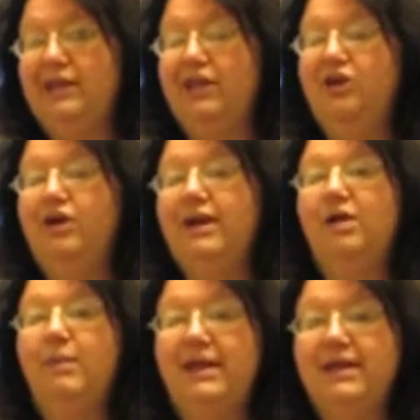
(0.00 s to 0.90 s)
here at
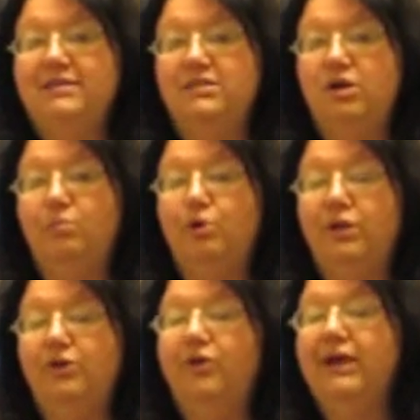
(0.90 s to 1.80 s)
Albina Head Start in
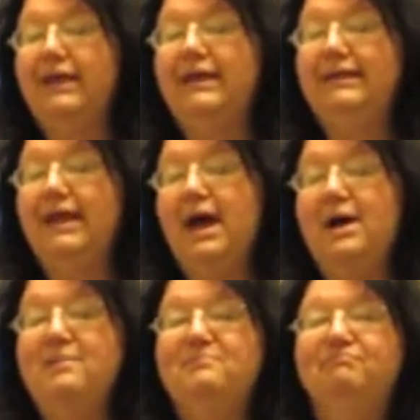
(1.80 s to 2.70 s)
Portland, Oregon,
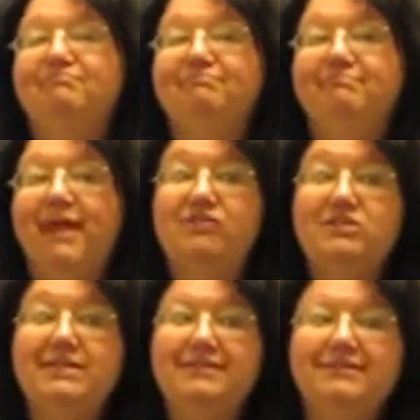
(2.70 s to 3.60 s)
ever
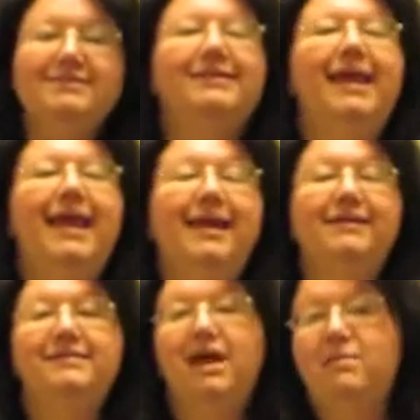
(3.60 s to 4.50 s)
since,
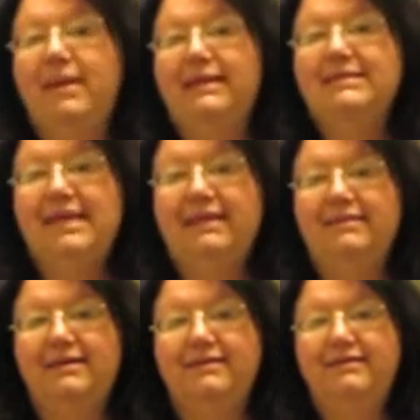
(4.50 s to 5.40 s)
and I maintain
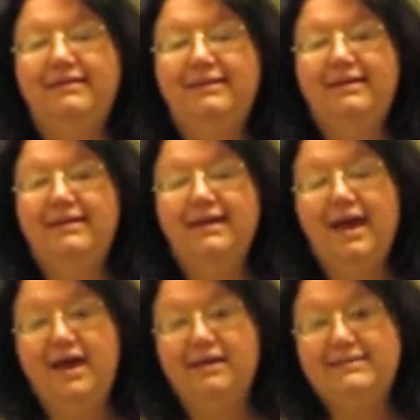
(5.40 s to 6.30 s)
the
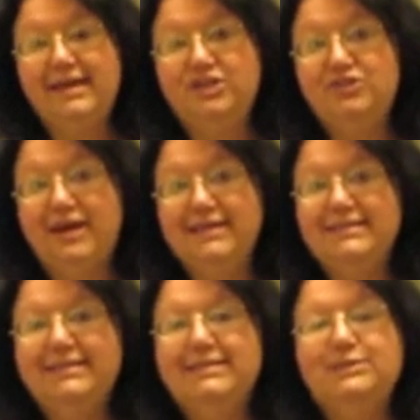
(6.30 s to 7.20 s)
data tracking
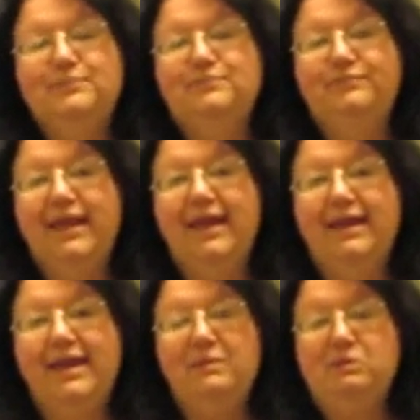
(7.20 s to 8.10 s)
system, and
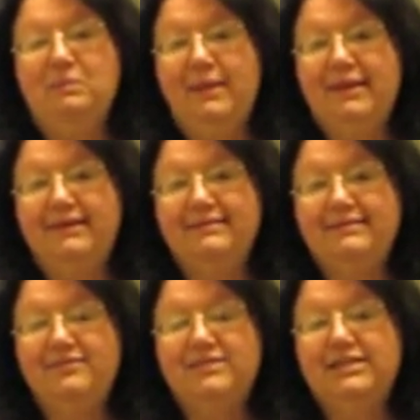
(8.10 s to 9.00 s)
I implemented it
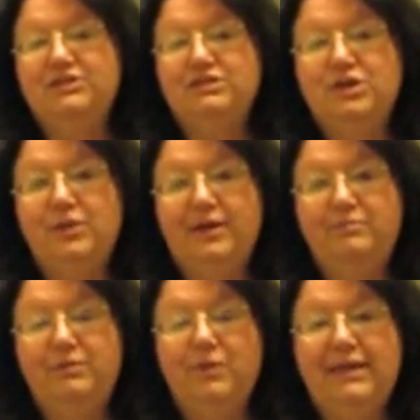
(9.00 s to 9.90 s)
17 years ago, and
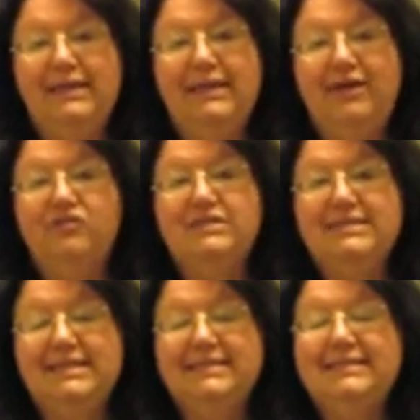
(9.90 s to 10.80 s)
I've been running it ever
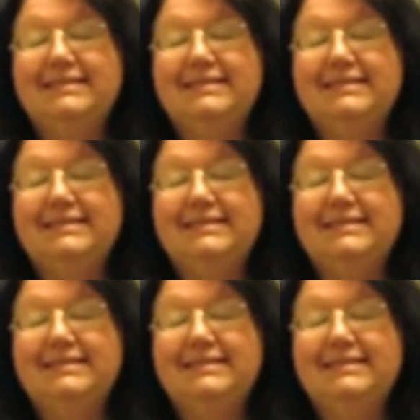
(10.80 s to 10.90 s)
since.